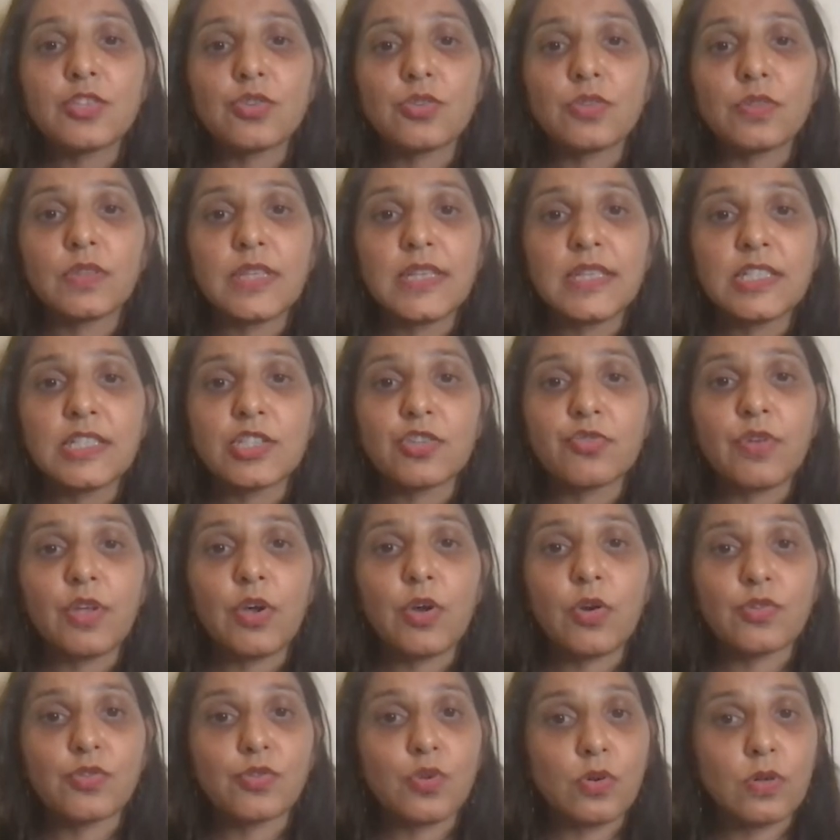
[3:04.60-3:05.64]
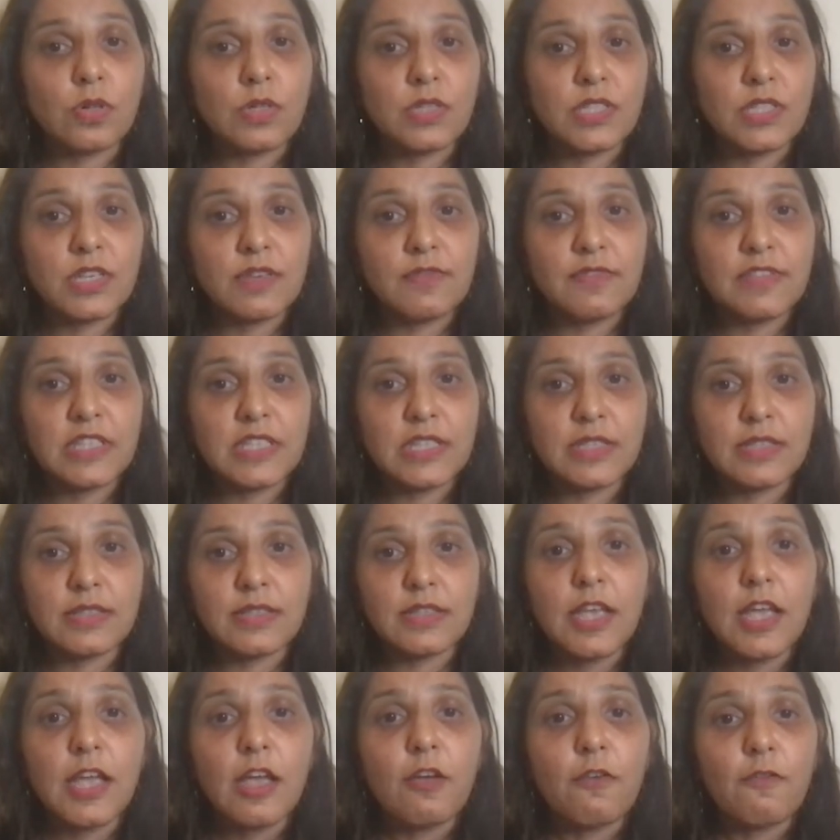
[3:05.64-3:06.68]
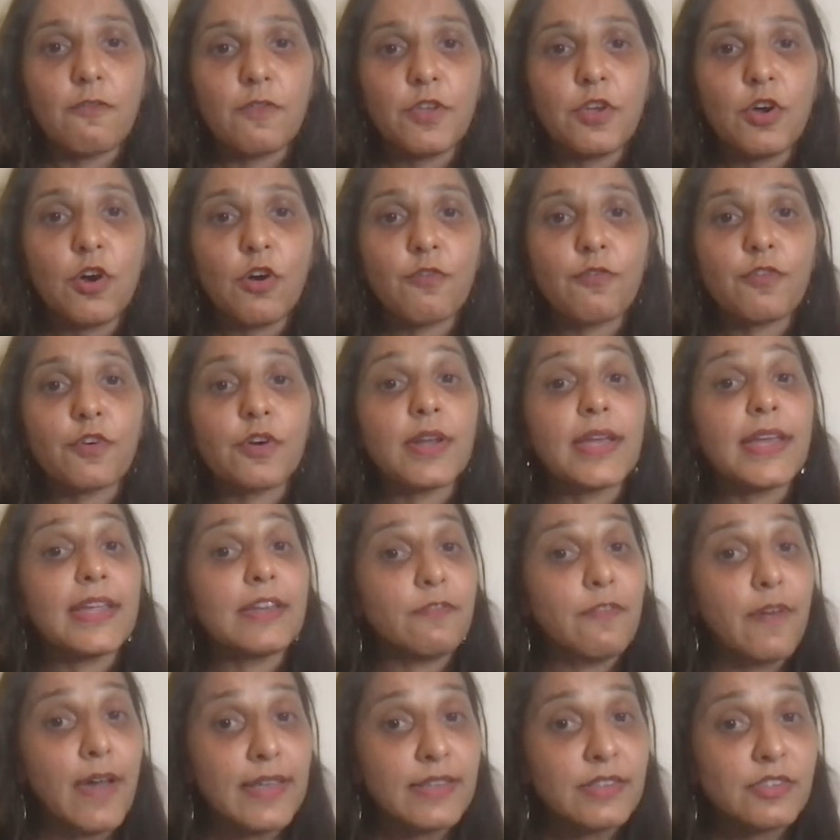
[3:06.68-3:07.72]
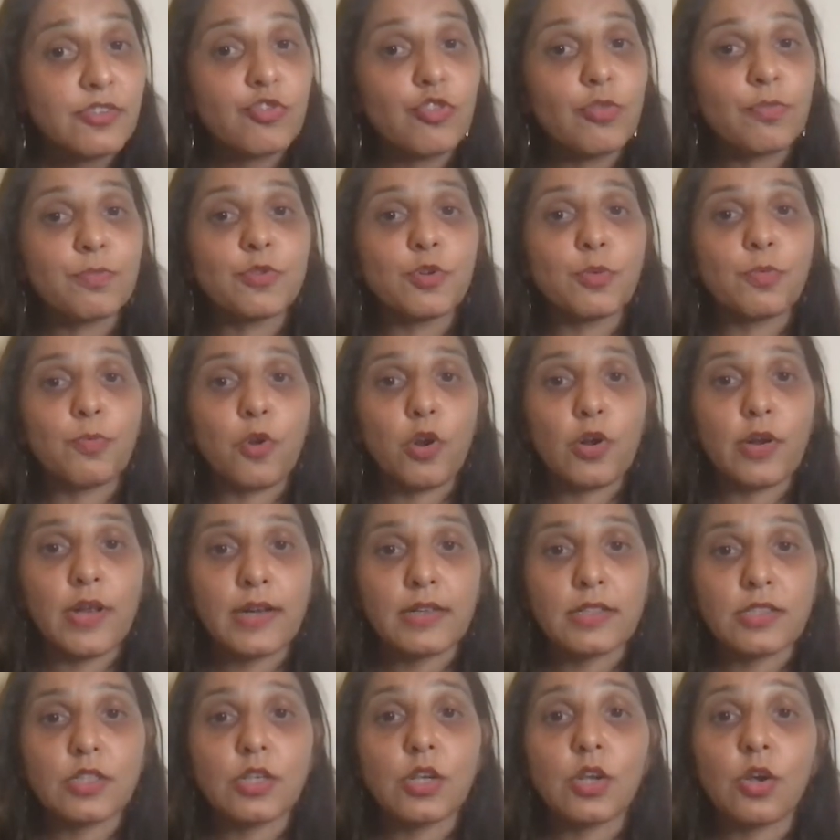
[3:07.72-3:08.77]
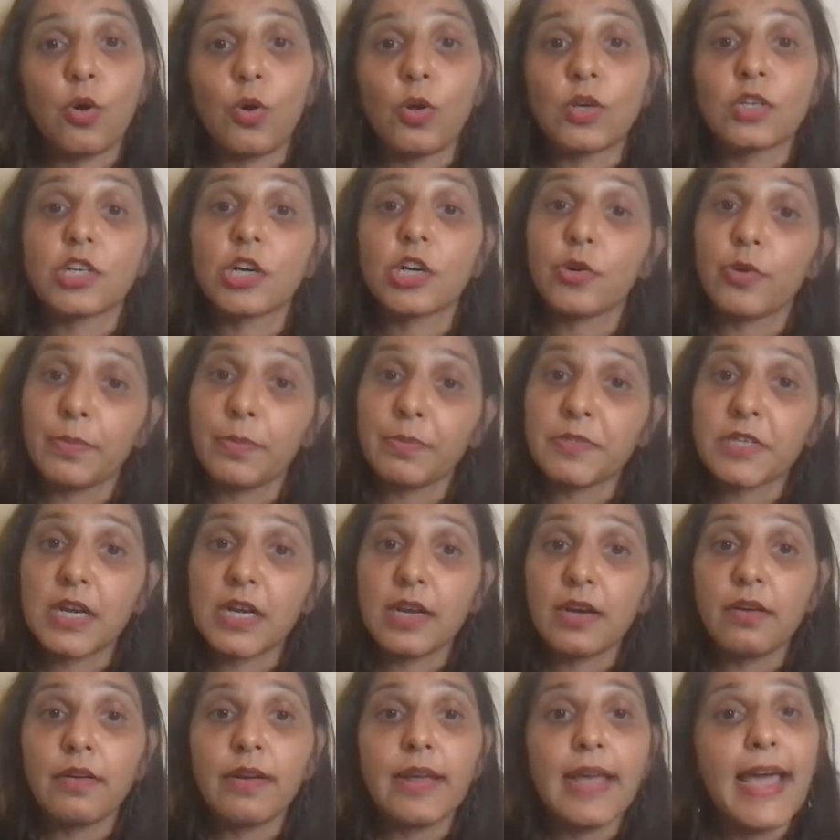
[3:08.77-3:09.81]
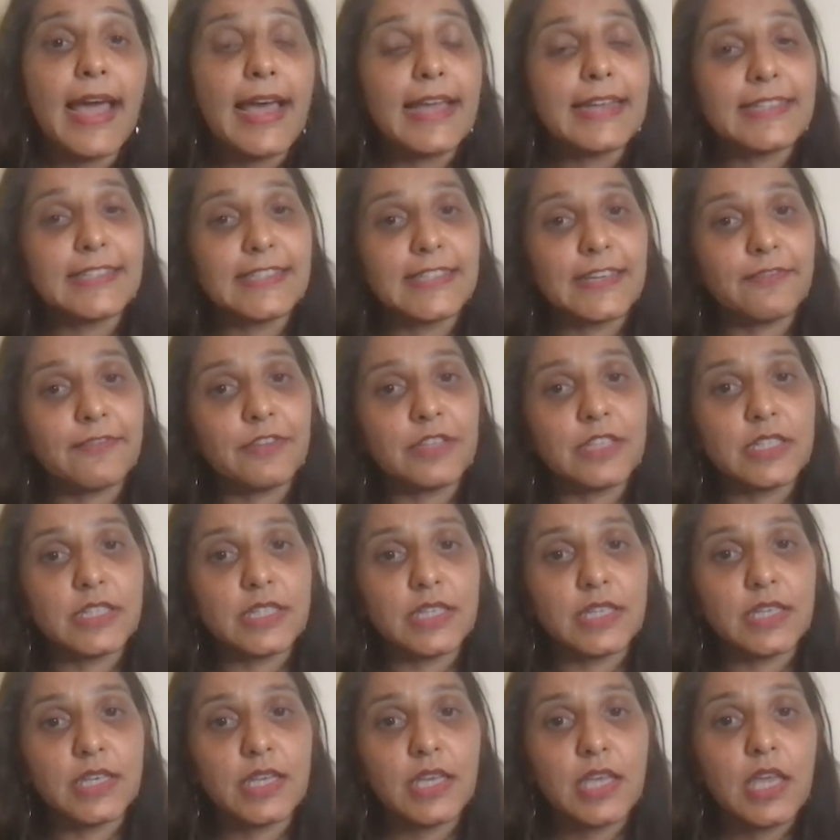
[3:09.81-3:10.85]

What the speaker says: on these three horizontal services, we offer advanced crypto products called CryptClear and Definity,